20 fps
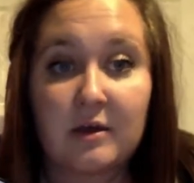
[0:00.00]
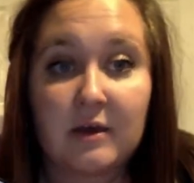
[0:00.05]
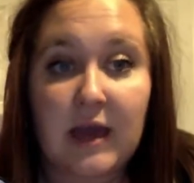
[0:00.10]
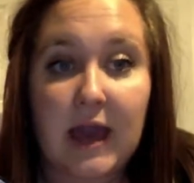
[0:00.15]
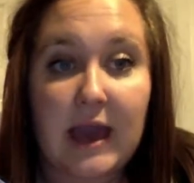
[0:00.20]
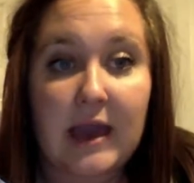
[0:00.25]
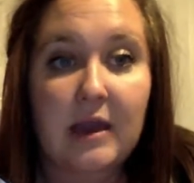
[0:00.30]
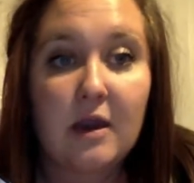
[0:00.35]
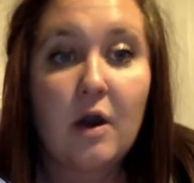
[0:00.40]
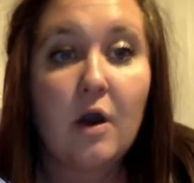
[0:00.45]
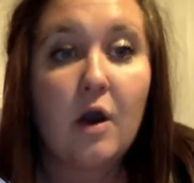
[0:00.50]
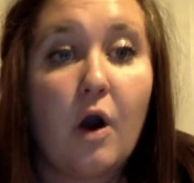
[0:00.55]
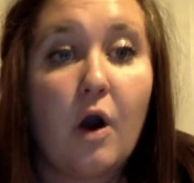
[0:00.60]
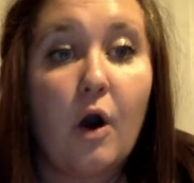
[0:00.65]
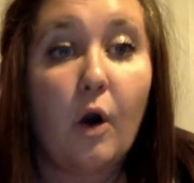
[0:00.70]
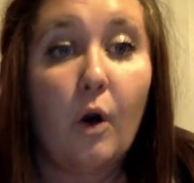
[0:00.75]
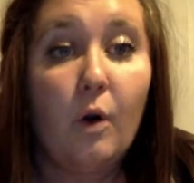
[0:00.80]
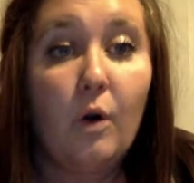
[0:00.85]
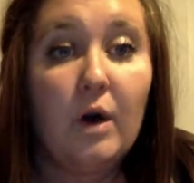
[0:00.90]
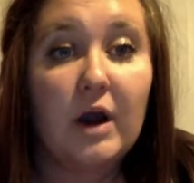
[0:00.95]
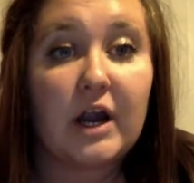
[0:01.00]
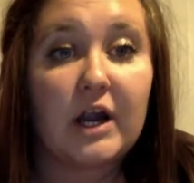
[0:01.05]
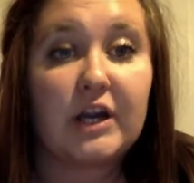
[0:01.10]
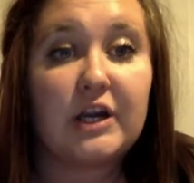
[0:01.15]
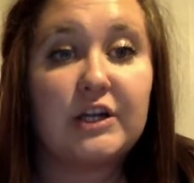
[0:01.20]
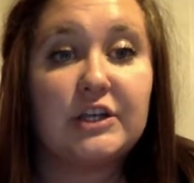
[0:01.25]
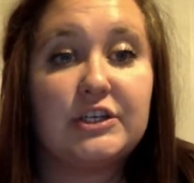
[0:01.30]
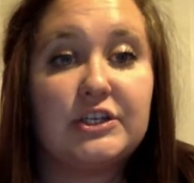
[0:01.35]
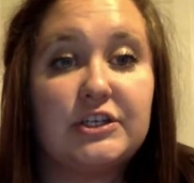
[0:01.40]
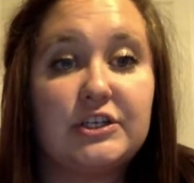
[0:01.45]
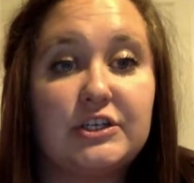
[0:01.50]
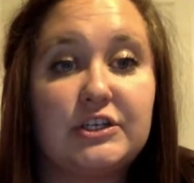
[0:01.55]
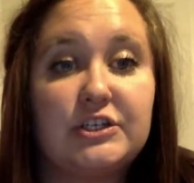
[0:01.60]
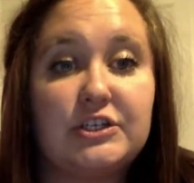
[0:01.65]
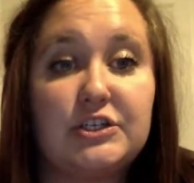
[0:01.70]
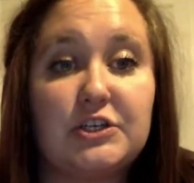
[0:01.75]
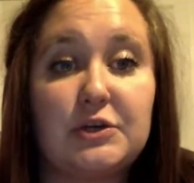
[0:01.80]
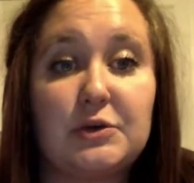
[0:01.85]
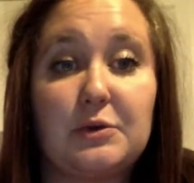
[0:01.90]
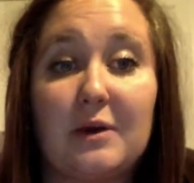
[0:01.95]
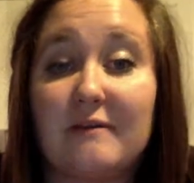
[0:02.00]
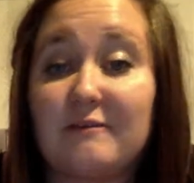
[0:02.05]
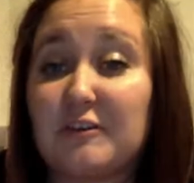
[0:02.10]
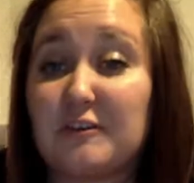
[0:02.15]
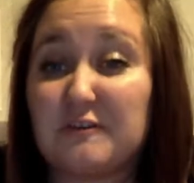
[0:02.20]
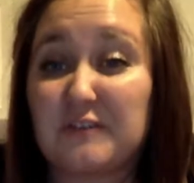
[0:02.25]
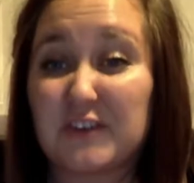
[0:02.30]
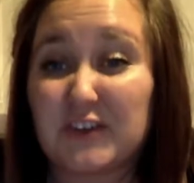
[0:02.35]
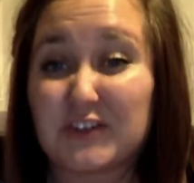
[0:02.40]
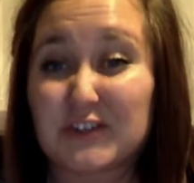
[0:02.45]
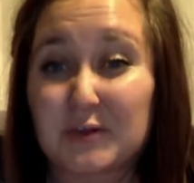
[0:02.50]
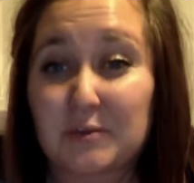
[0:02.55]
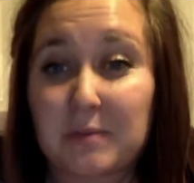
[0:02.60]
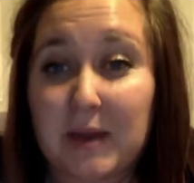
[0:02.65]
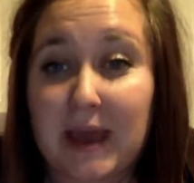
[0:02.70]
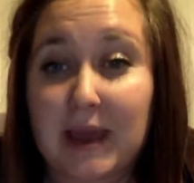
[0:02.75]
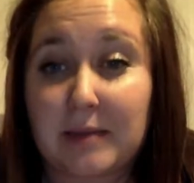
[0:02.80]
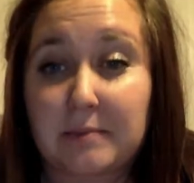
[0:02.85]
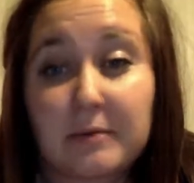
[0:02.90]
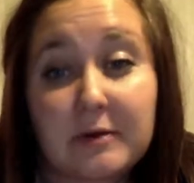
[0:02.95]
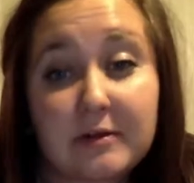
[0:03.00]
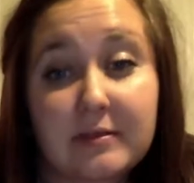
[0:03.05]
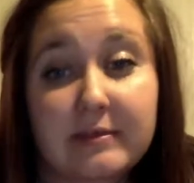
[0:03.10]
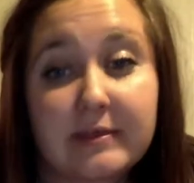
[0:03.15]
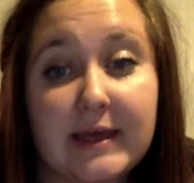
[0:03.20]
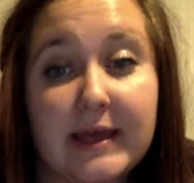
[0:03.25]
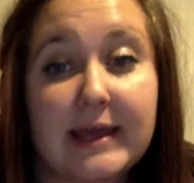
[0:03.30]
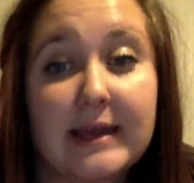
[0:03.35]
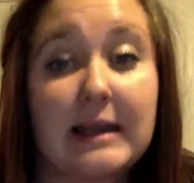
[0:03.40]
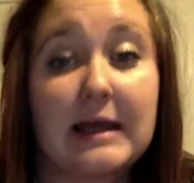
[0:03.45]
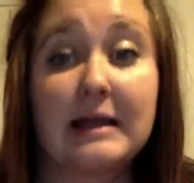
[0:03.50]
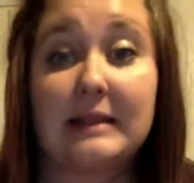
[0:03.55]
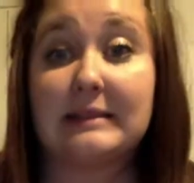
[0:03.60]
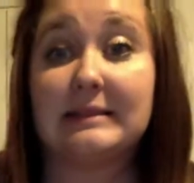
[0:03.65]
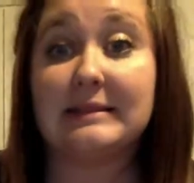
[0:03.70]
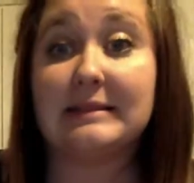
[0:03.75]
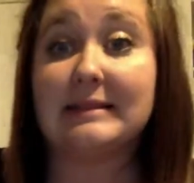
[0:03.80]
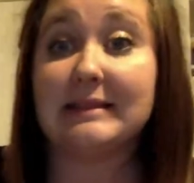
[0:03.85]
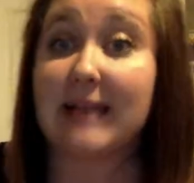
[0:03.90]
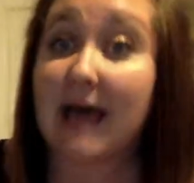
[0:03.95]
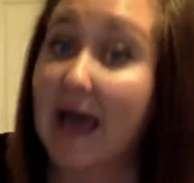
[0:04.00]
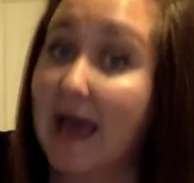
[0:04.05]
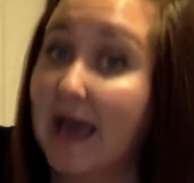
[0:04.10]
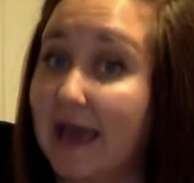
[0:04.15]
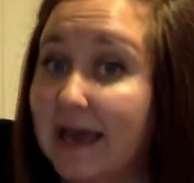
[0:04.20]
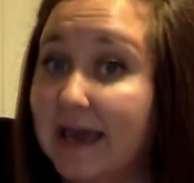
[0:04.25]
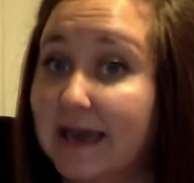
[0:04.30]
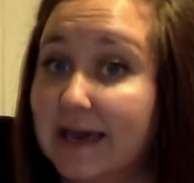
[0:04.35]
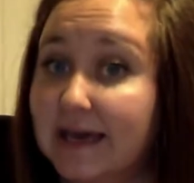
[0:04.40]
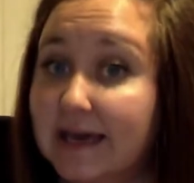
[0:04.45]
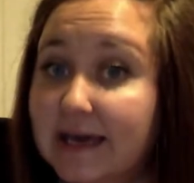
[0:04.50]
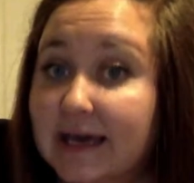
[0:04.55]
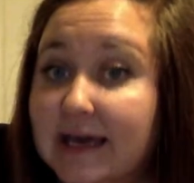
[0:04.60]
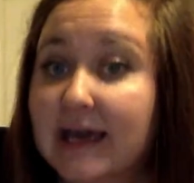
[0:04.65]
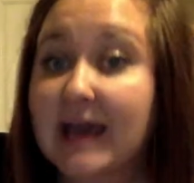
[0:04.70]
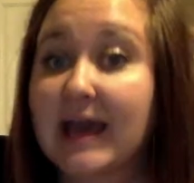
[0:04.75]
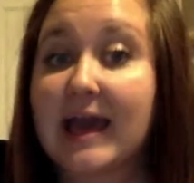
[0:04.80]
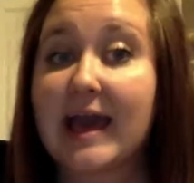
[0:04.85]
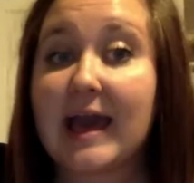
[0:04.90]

Okay? Or do you ever feel so paper thin like